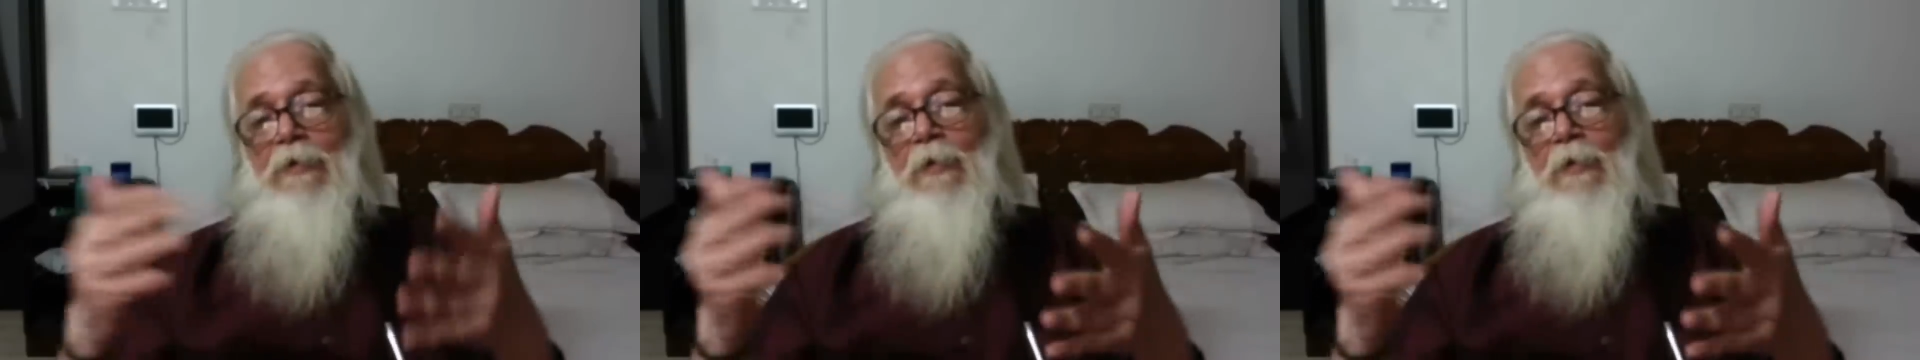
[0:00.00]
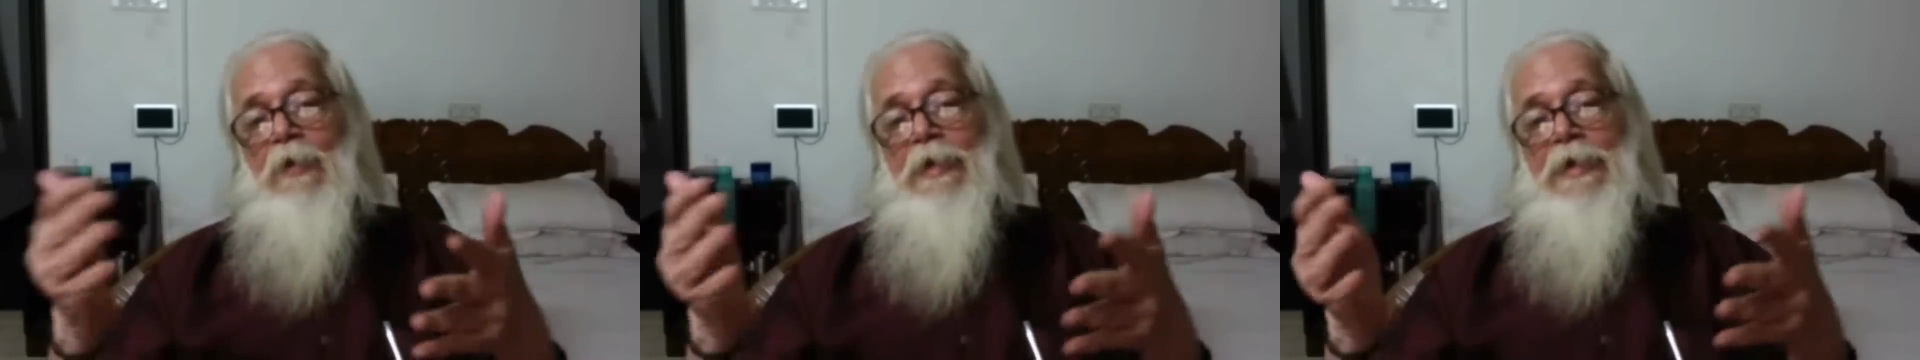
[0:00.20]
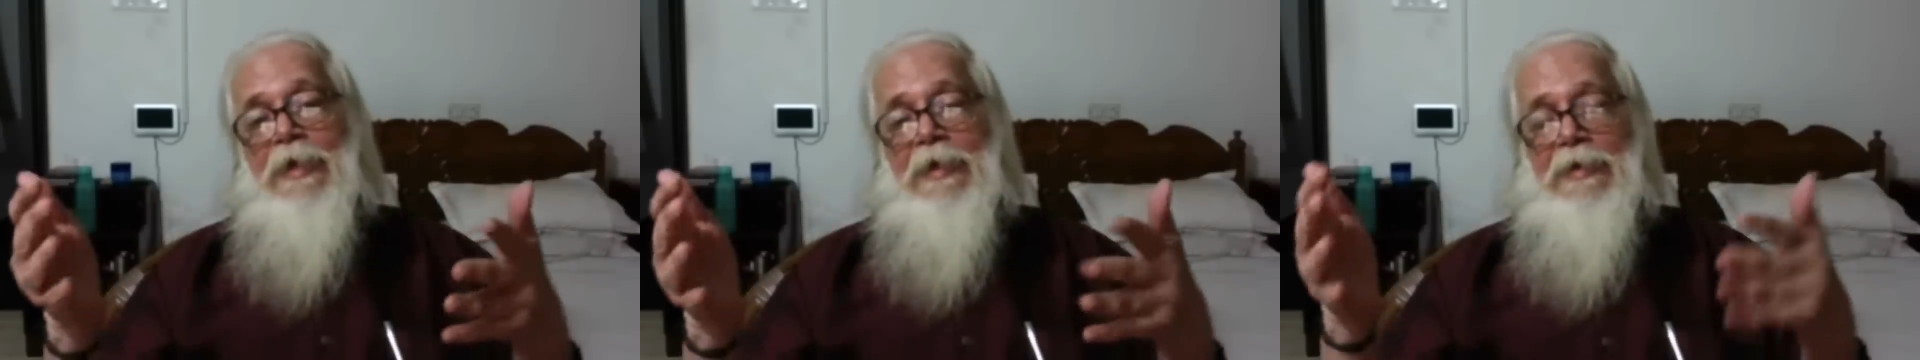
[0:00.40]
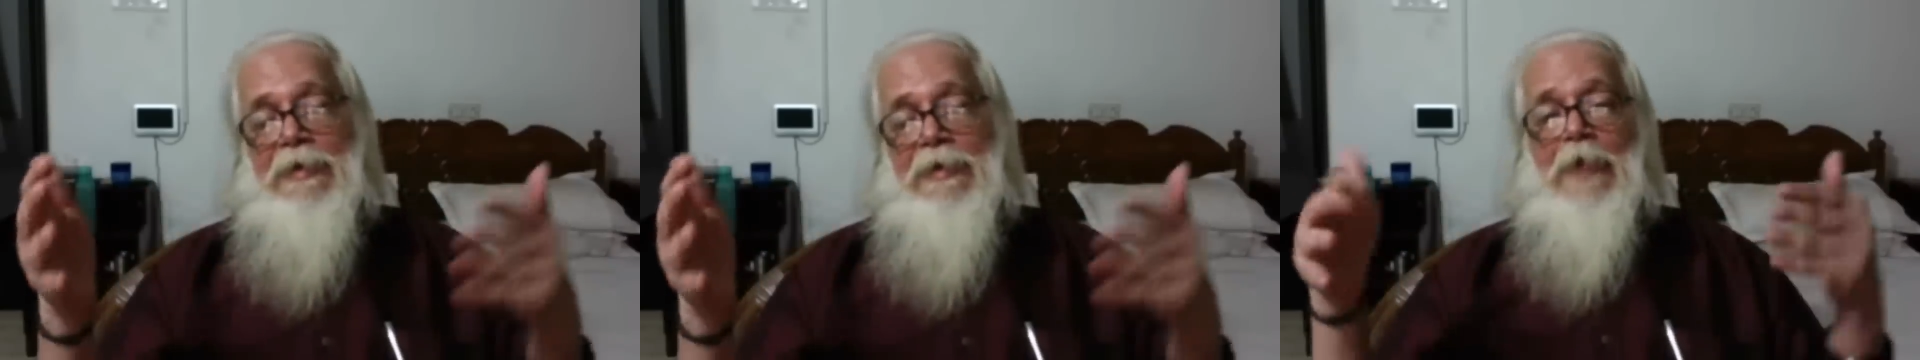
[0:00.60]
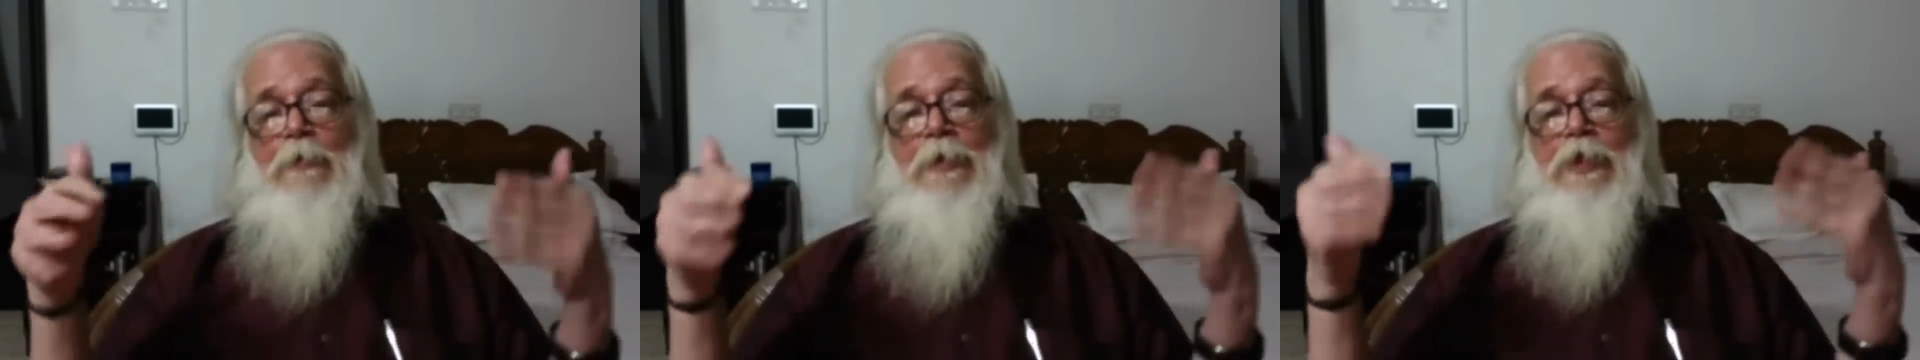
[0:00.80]
don't need
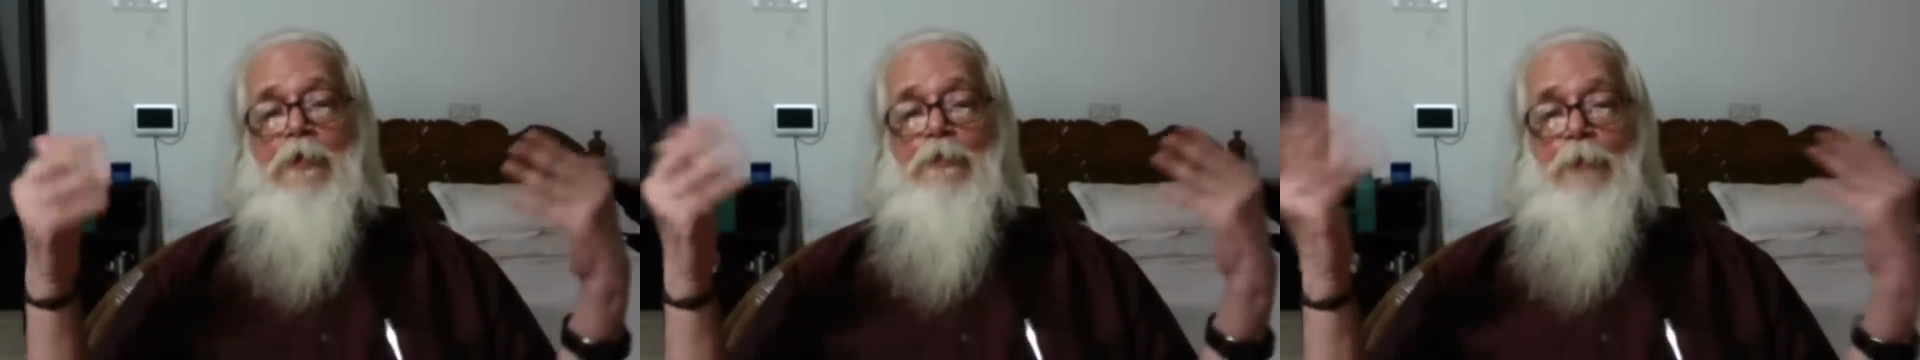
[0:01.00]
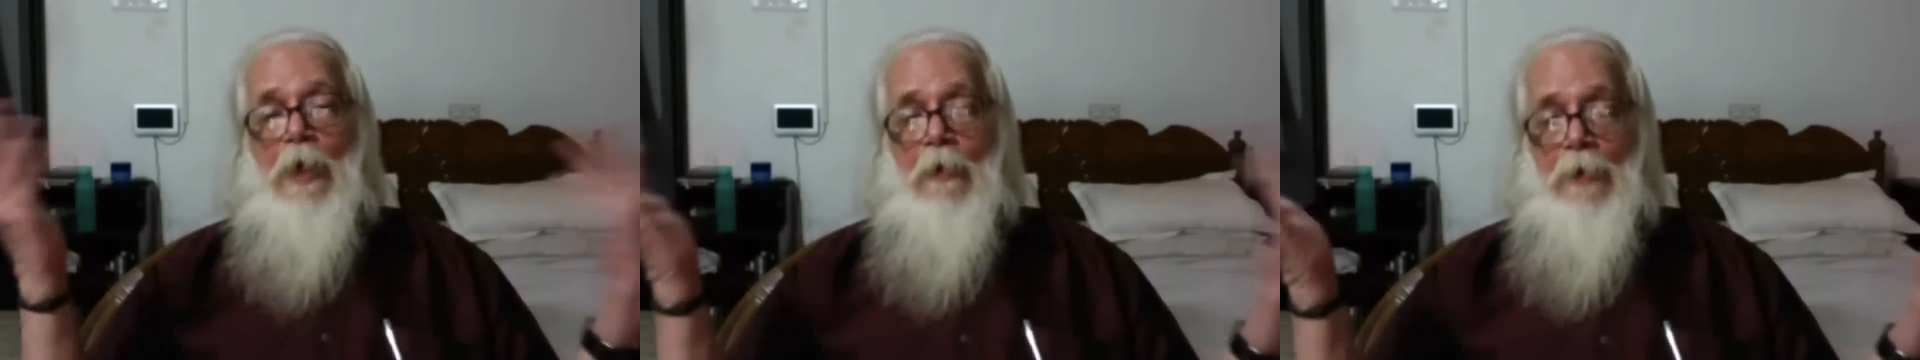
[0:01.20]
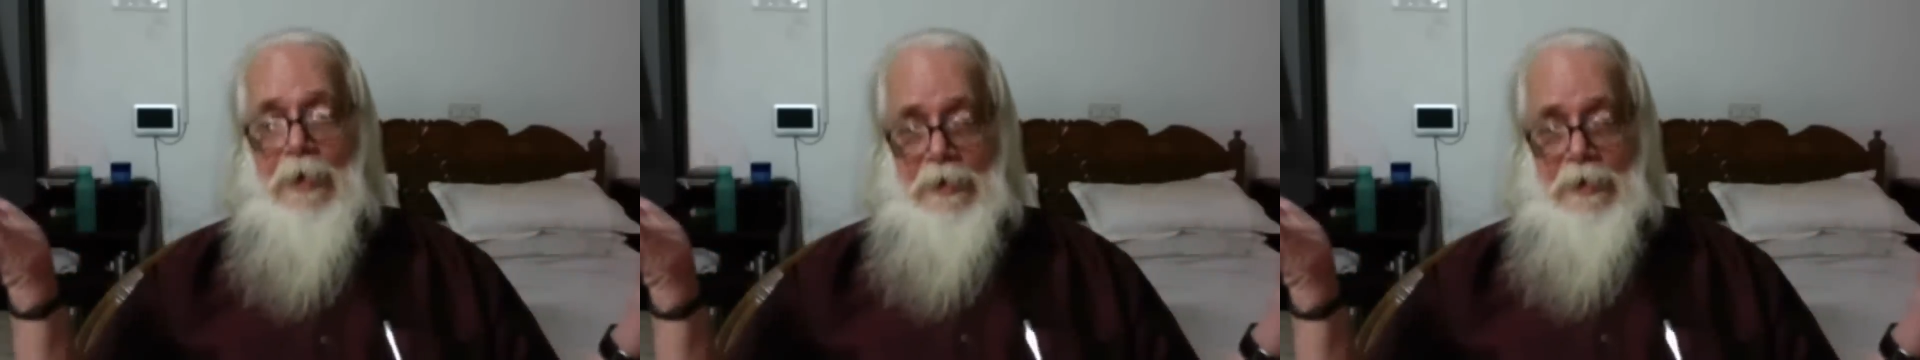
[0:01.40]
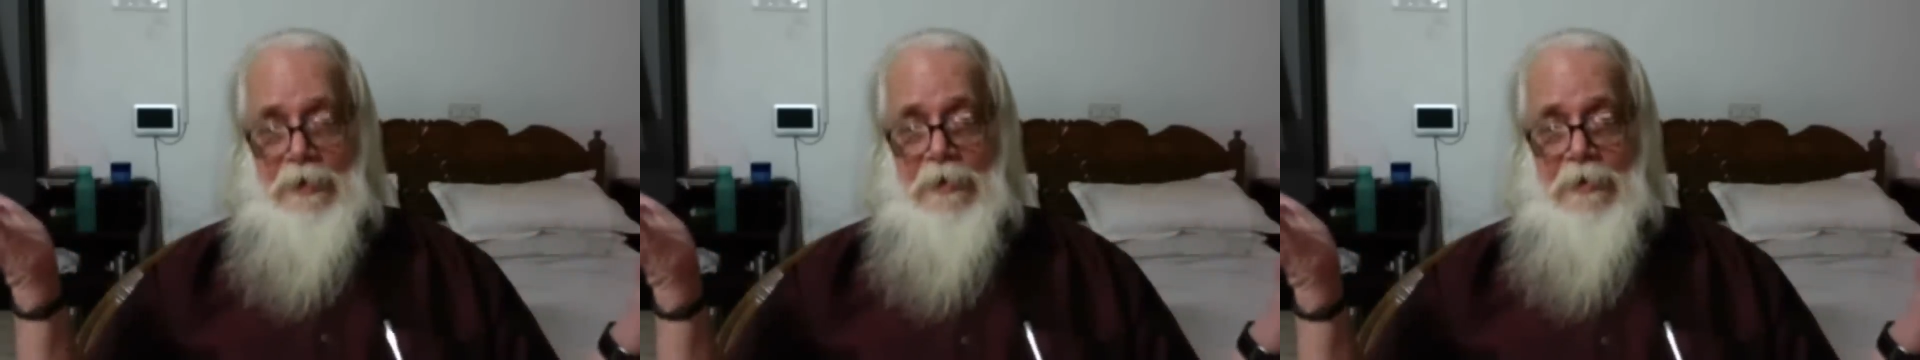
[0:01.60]
that much power